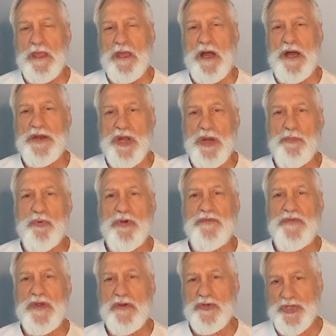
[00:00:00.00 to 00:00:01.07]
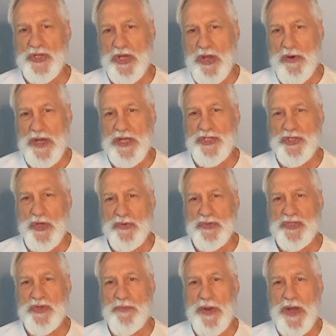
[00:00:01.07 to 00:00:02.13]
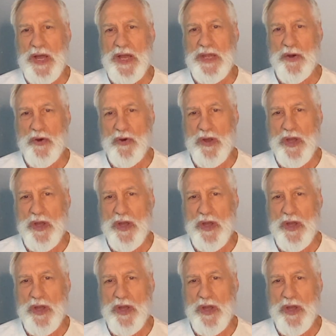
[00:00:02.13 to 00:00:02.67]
A number of years ago, I chose to buy or